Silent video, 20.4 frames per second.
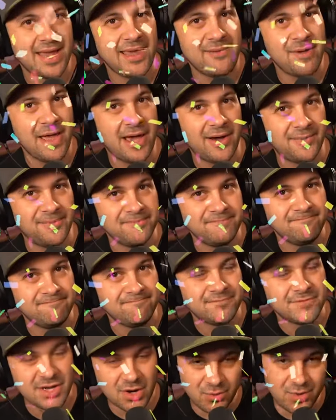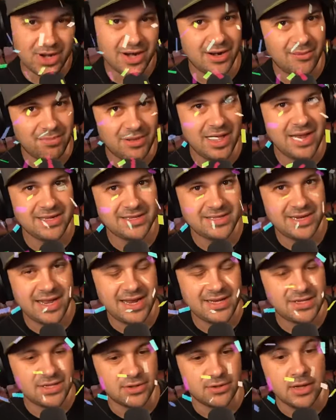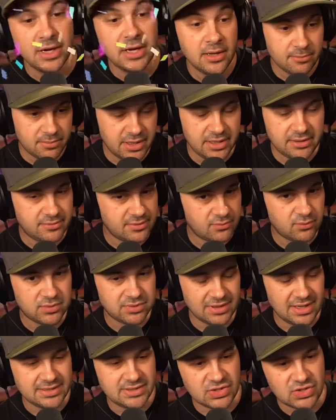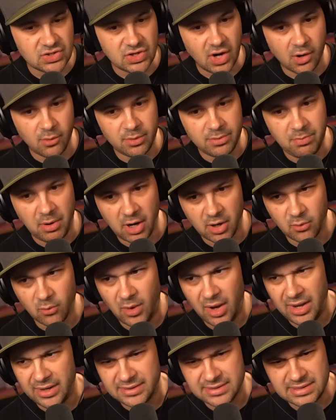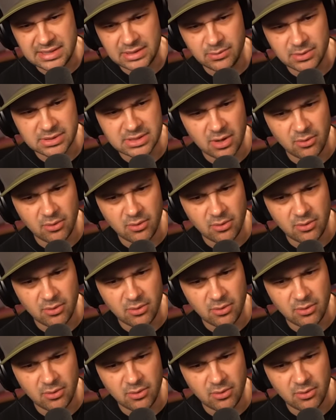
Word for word: came out, so we're gonna play it today too. But let's start with part 1, see what's